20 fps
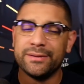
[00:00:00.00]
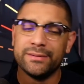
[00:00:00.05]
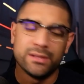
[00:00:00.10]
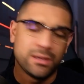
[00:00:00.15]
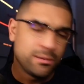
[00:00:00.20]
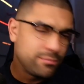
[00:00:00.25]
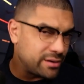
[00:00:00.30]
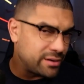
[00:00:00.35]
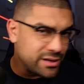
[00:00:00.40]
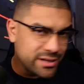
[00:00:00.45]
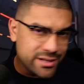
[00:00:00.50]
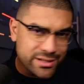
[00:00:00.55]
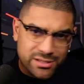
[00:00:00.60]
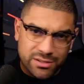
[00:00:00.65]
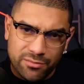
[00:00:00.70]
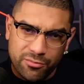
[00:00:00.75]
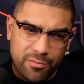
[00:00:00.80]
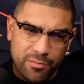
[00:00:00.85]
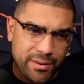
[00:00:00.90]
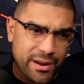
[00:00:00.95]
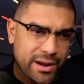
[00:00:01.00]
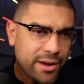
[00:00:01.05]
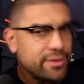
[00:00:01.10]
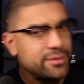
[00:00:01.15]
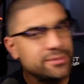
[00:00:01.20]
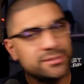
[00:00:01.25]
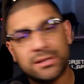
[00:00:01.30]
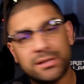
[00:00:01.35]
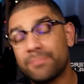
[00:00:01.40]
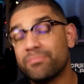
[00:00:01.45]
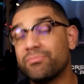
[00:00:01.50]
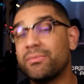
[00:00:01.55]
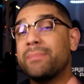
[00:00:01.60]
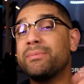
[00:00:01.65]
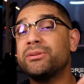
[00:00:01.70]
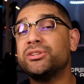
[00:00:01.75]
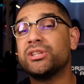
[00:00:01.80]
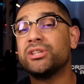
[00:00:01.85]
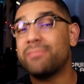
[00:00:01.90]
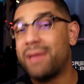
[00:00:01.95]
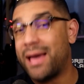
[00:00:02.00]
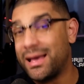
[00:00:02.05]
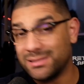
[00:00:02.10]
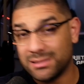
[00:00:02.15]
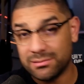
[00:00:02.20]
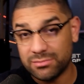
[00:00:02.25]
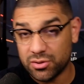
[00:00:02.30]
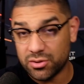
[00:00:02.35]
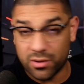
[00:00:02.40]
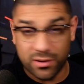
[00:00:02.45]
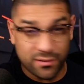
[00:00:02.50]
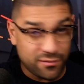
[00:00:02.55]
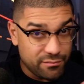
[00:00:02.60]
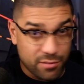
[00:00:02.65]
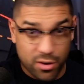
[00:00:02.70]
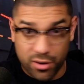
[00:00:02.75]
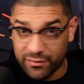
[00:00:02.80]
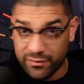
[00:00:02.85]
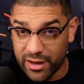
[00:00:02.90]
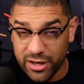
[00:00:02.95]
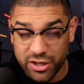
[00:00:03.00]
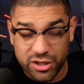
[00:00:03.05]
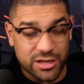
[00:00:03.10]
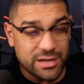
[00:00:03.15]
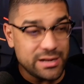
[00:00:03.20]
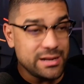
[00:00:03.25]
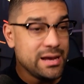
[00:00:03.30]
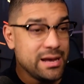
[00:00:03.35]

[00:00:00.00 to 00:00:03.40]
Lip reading: but it needs some repair. Maybe Jim has some sort of motivation.